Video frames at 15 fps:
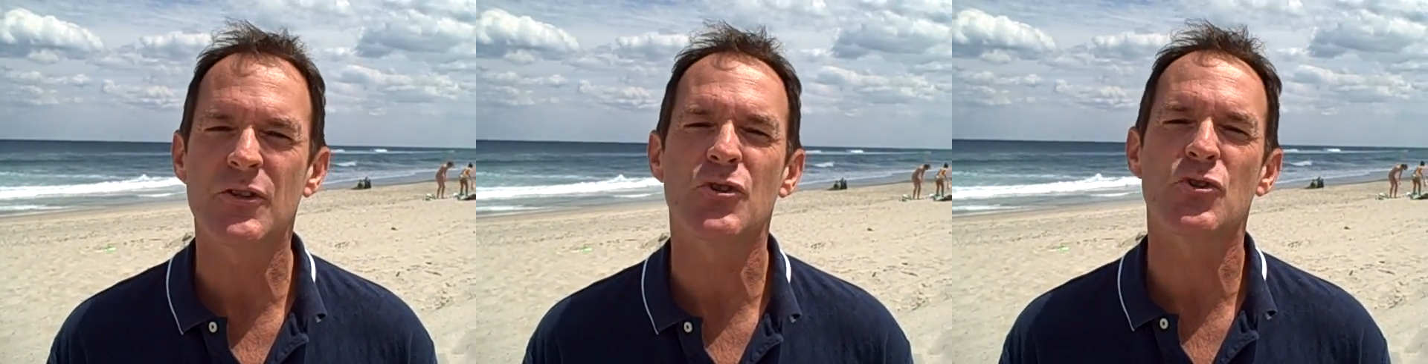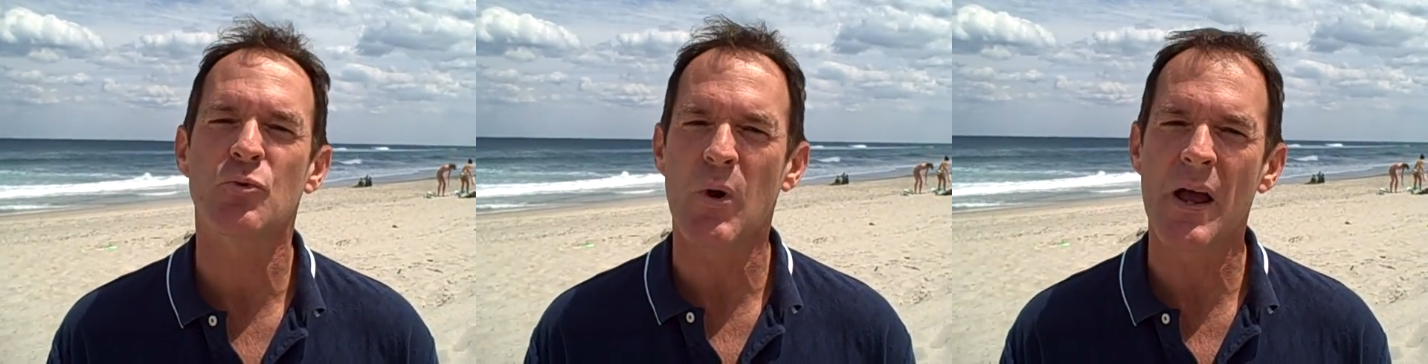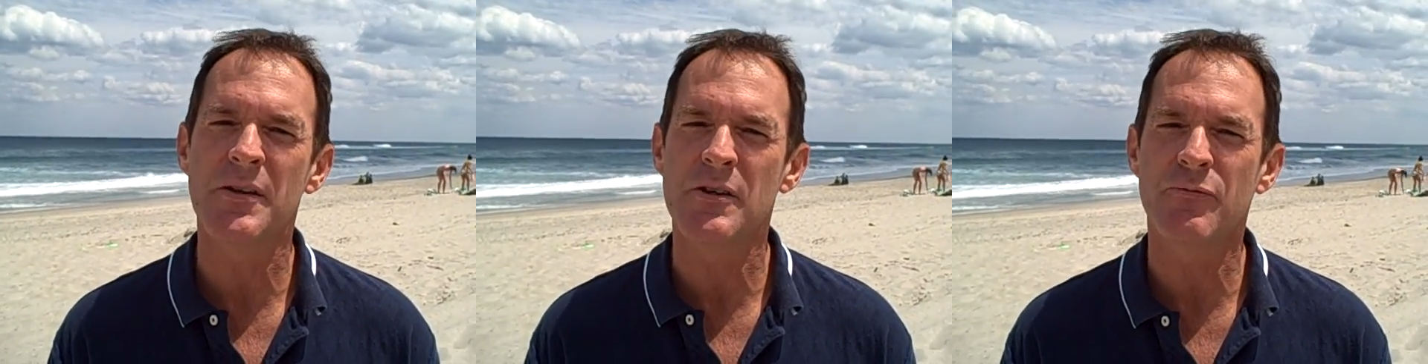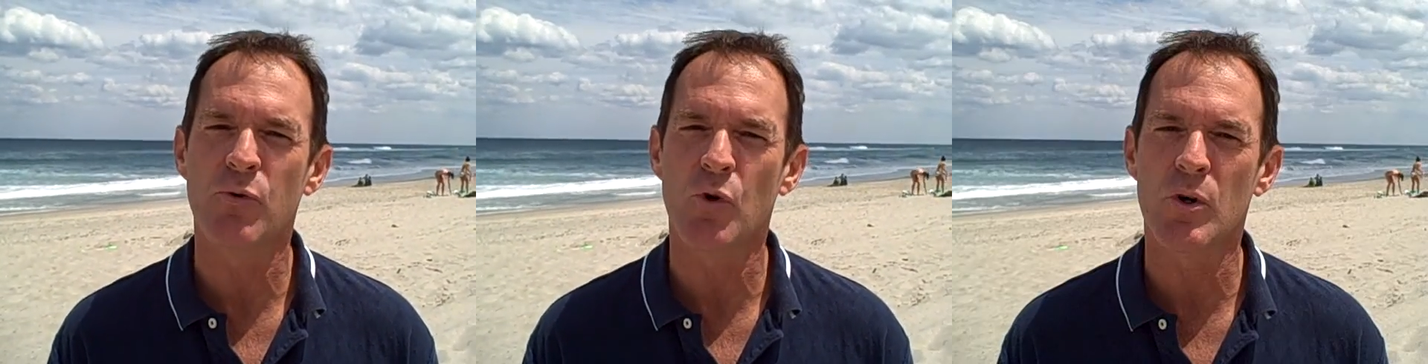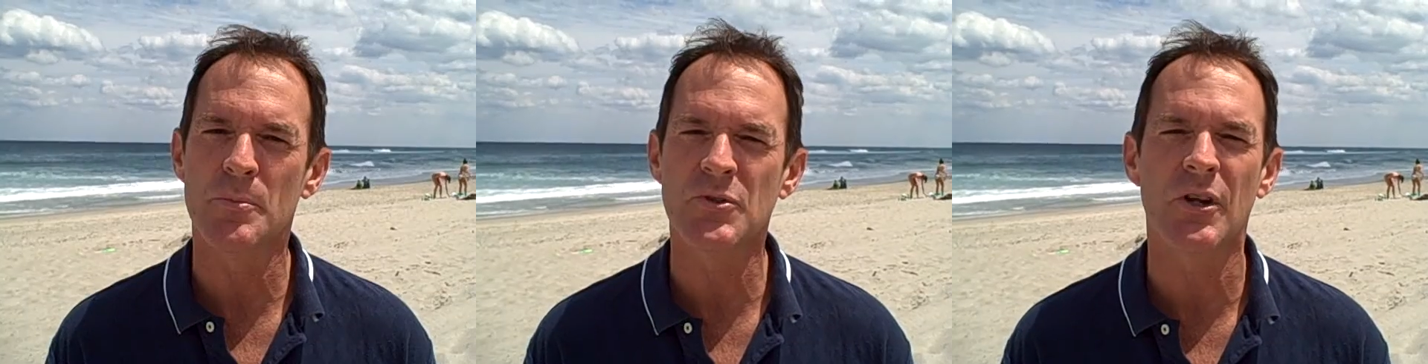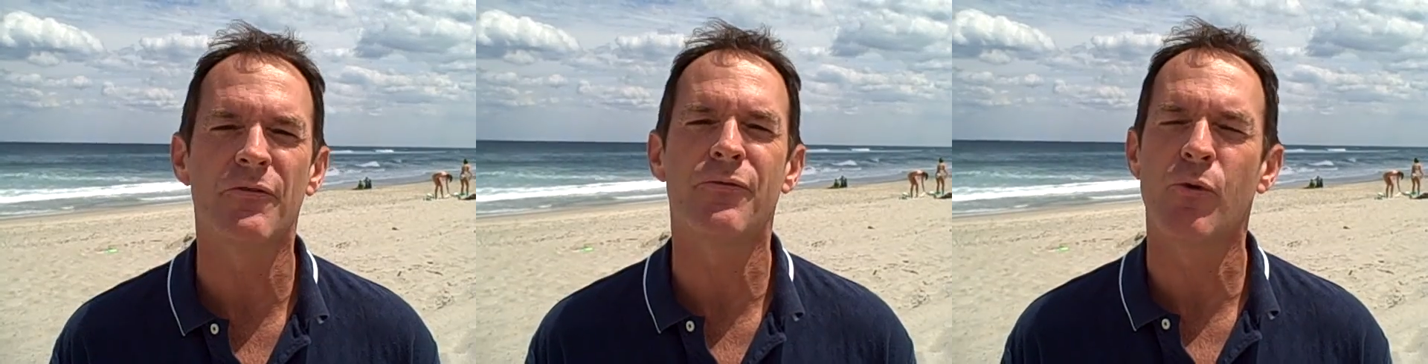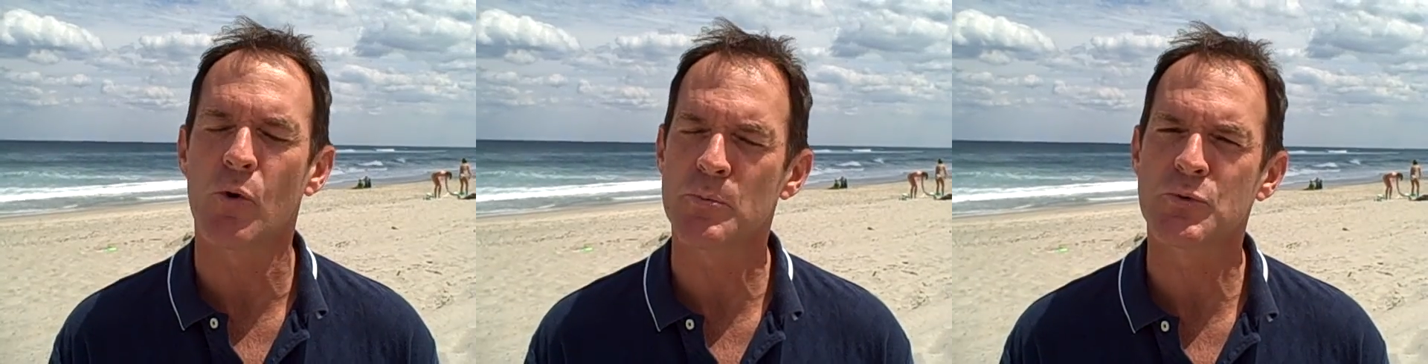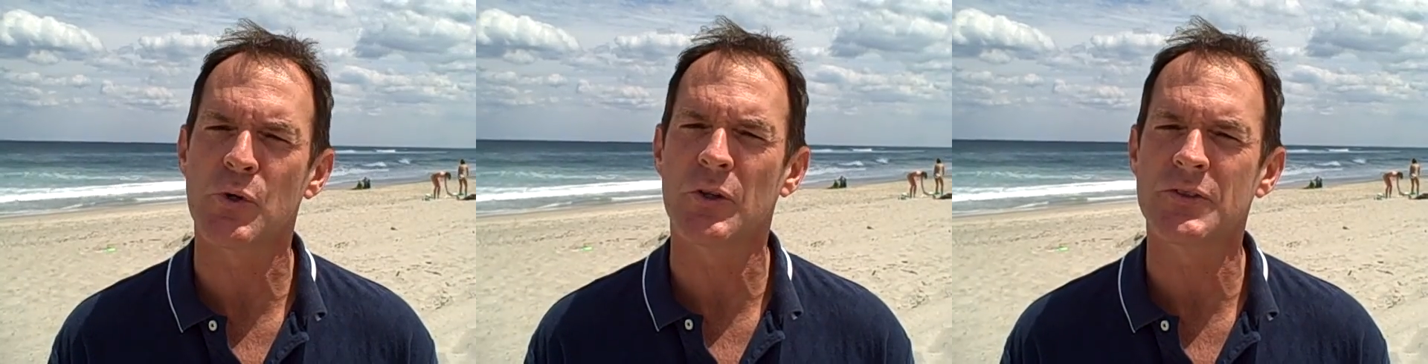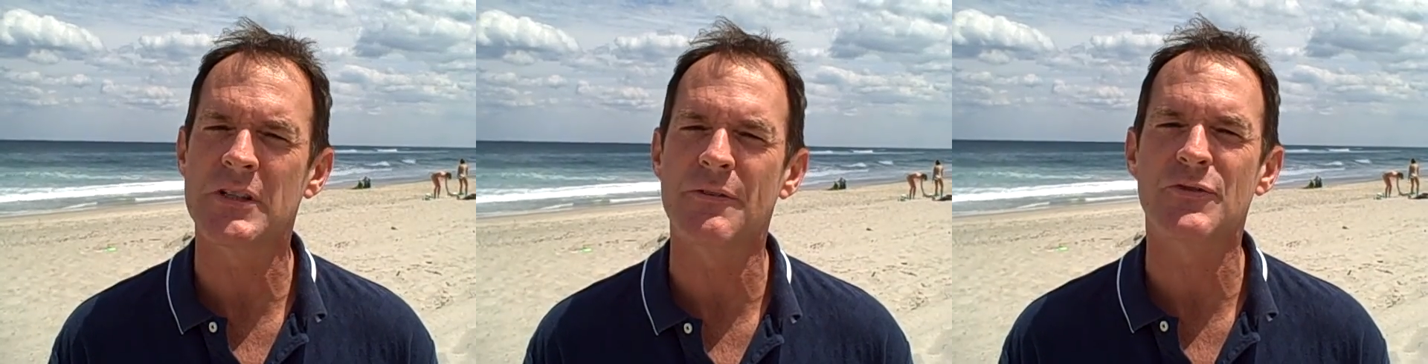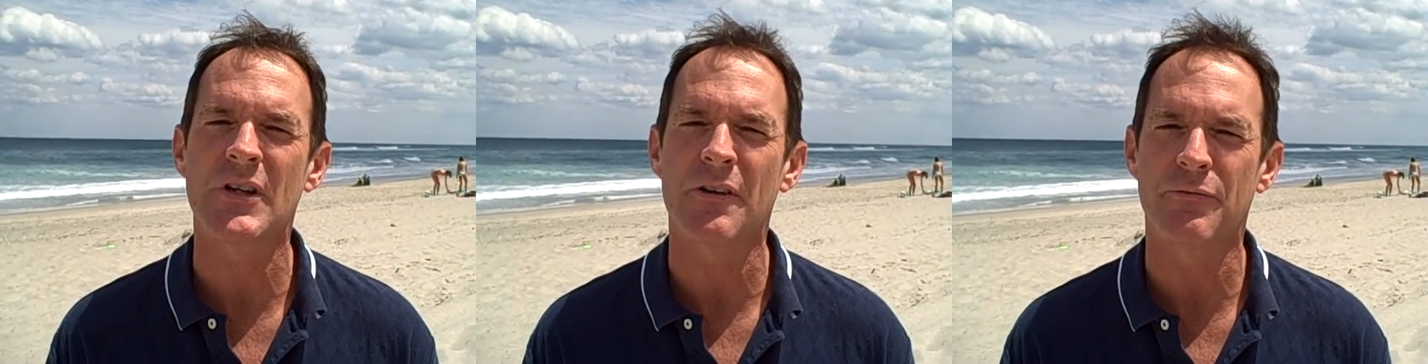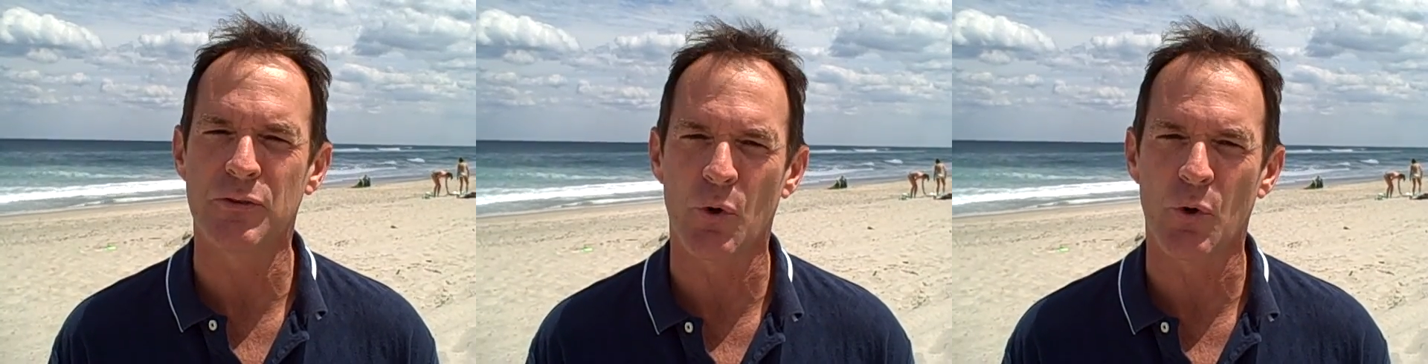this is Rodney Forbes of Forbes Realty of South